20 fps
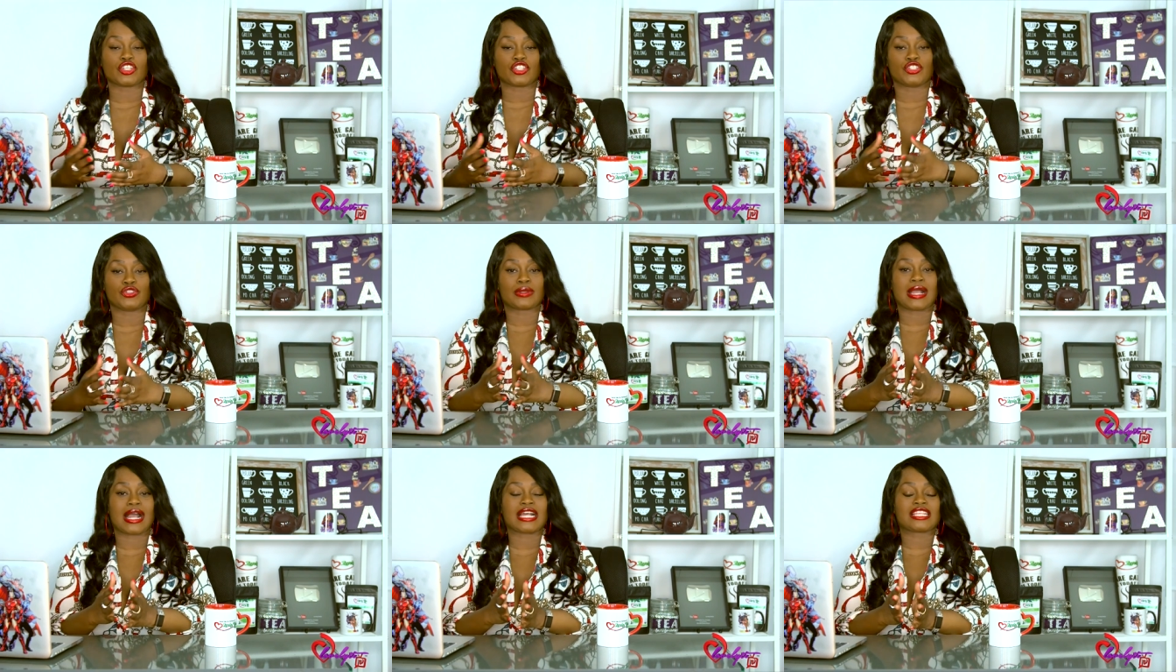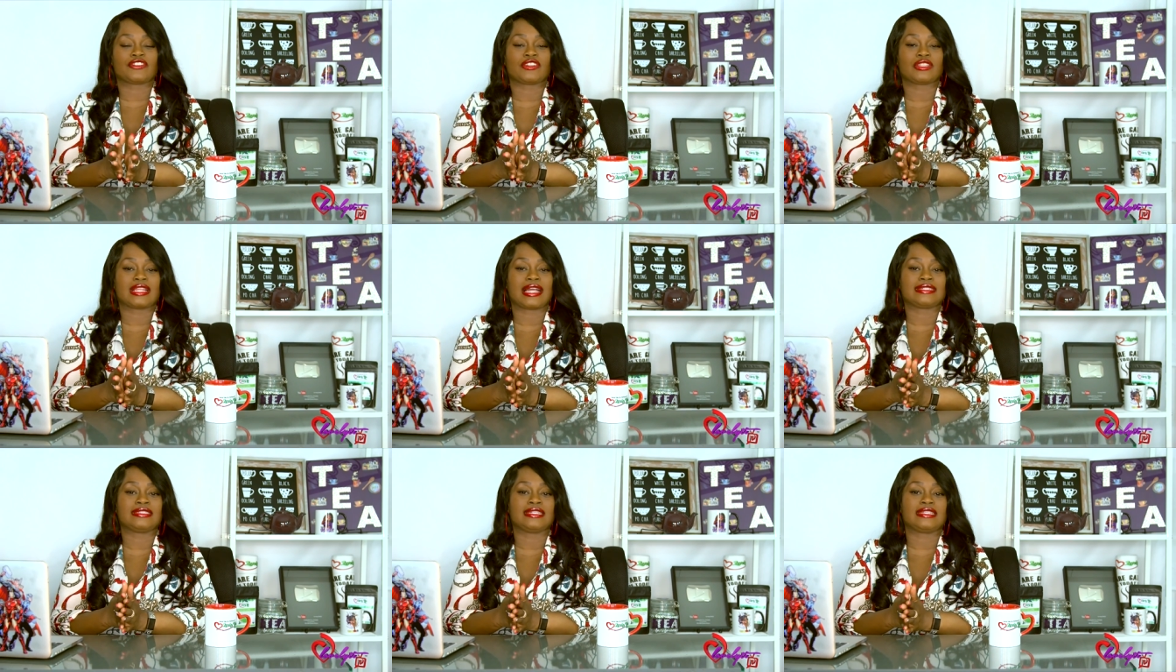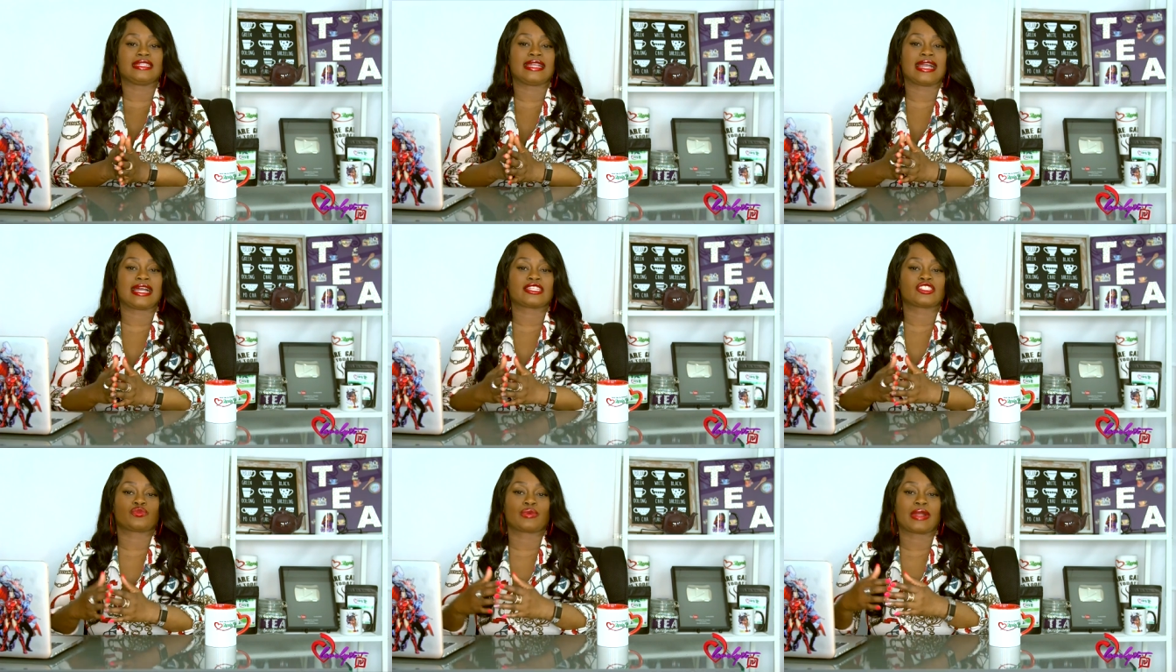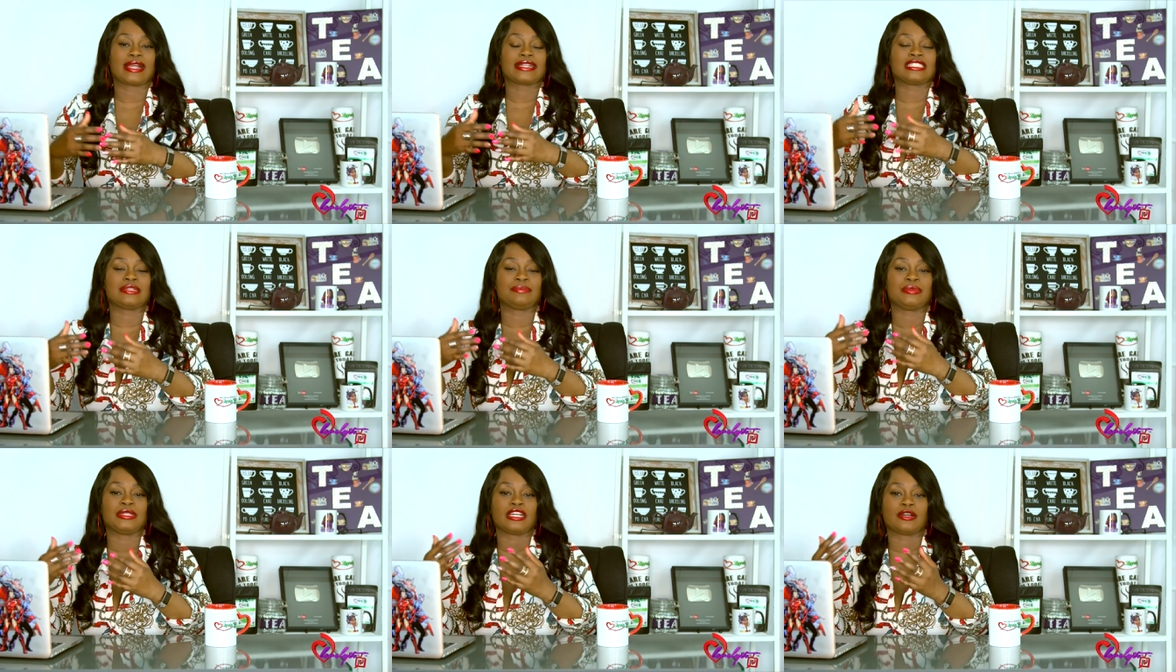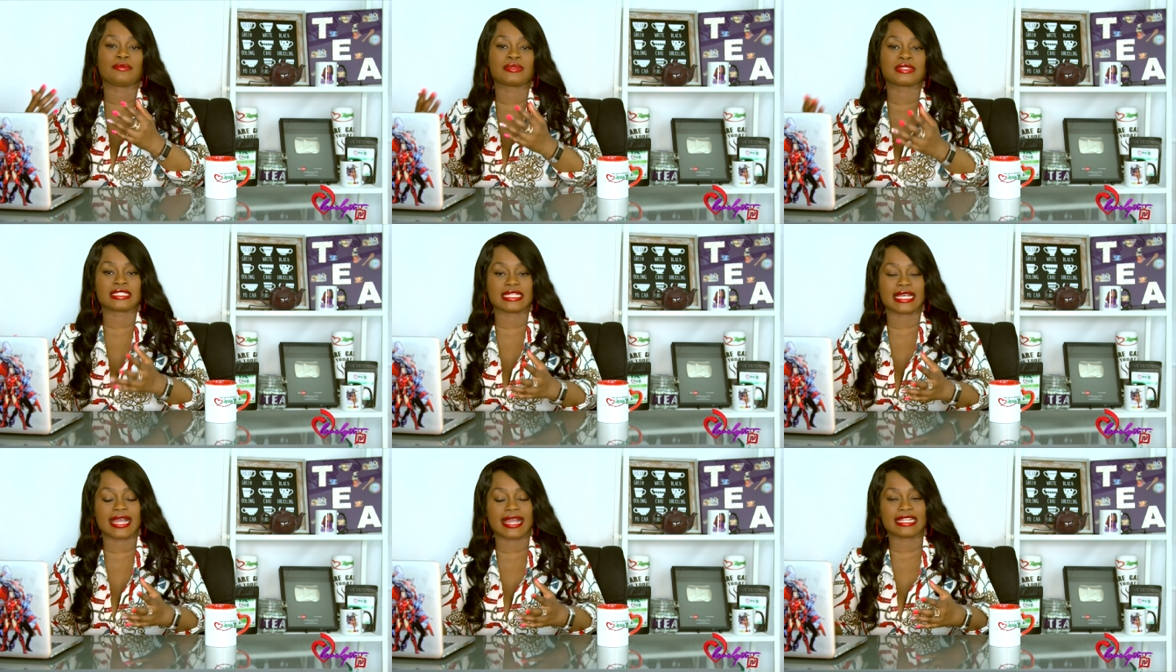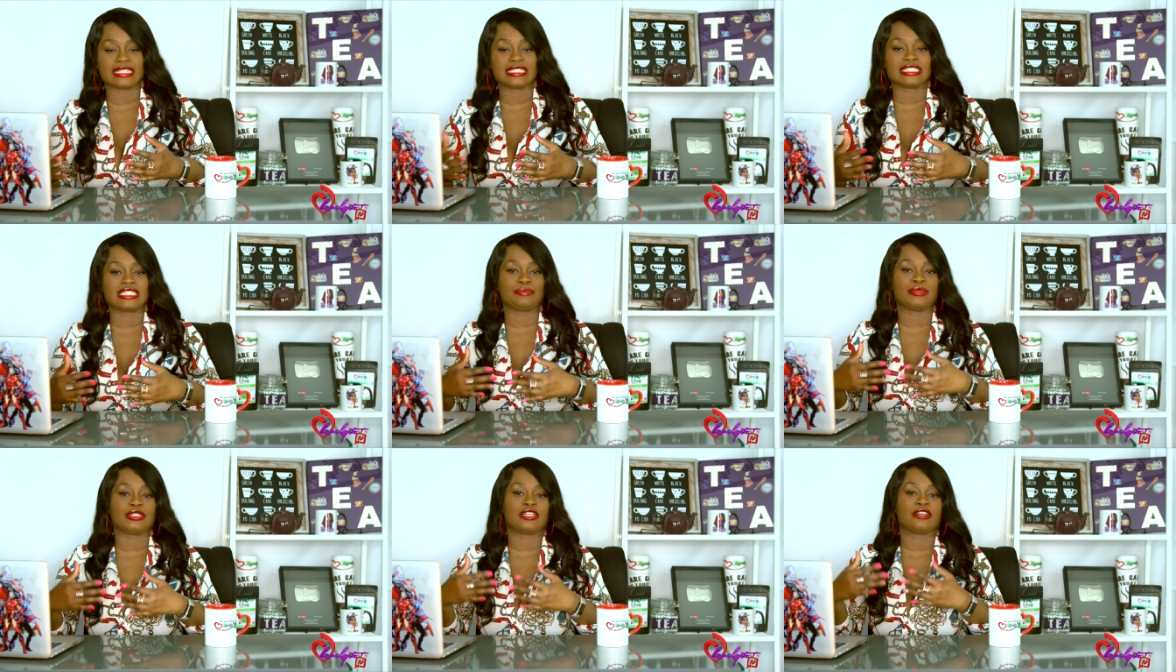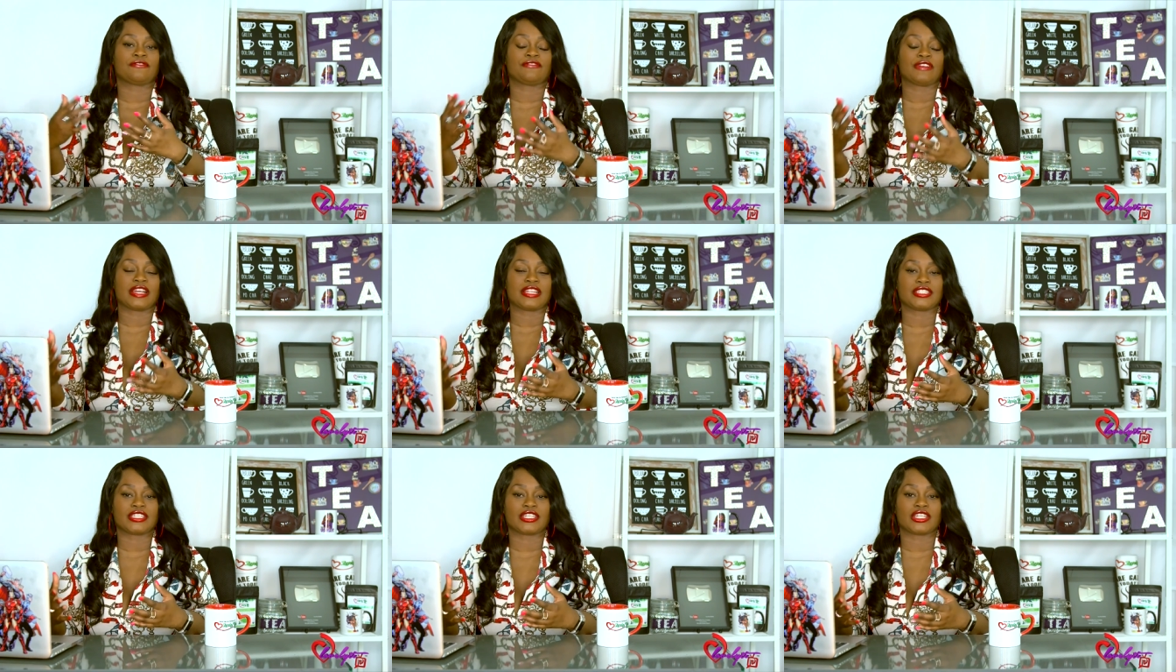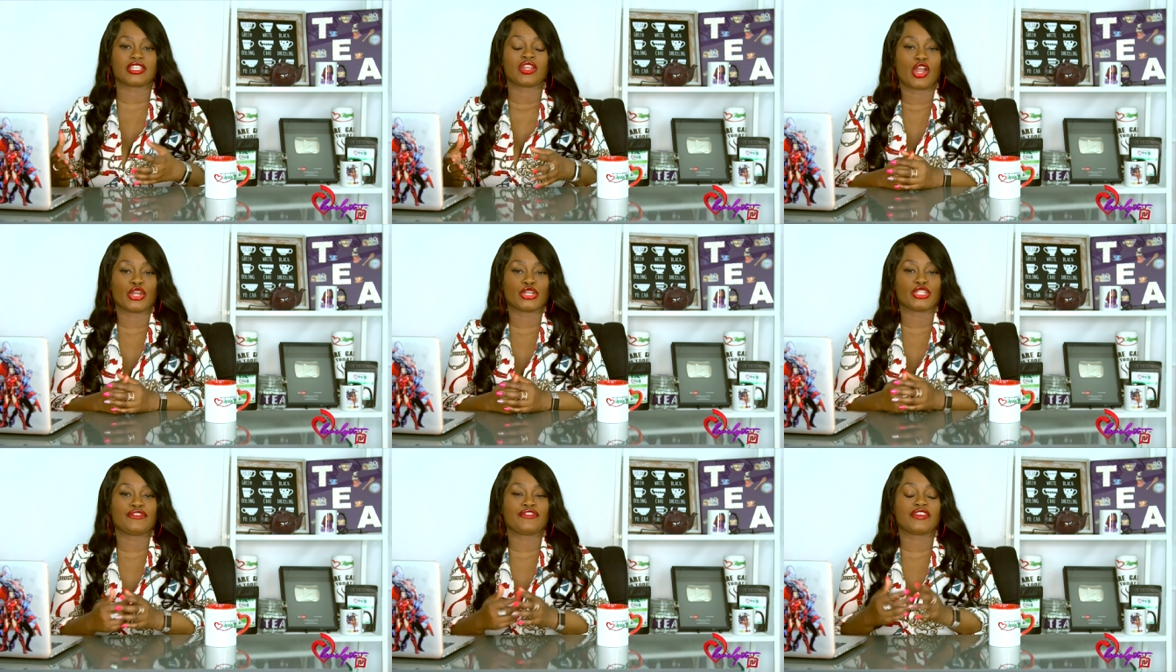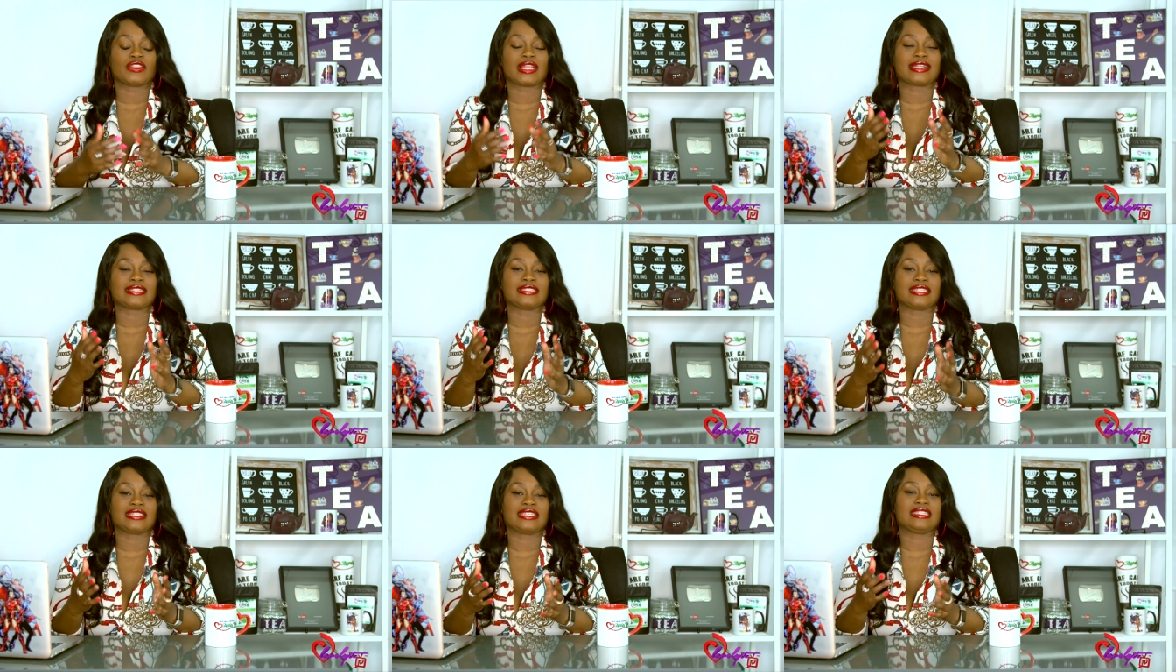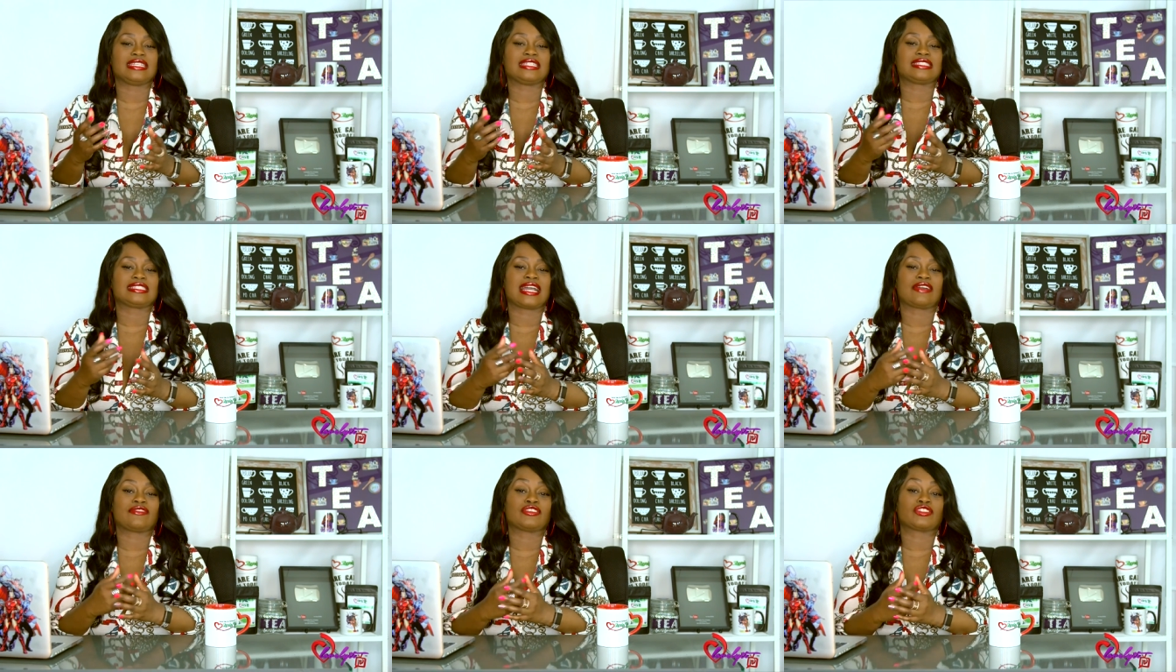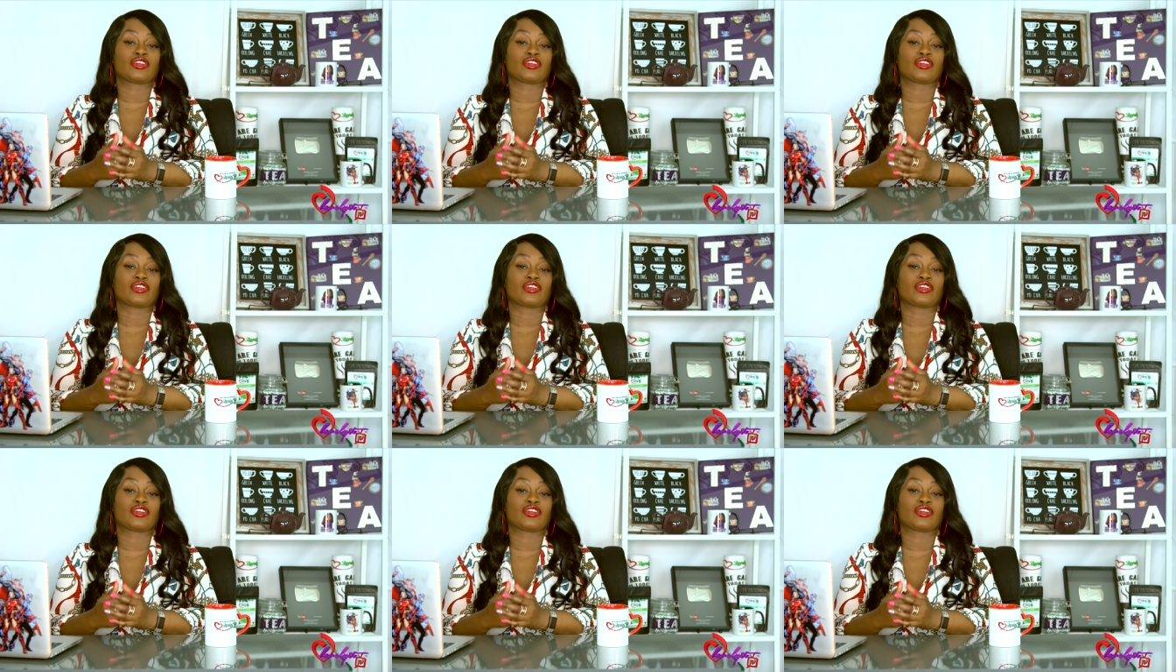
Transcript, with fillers: So do you guys feel like Diddy has a right to be upset and to be offended? Or do you feel like Diddy needs to have a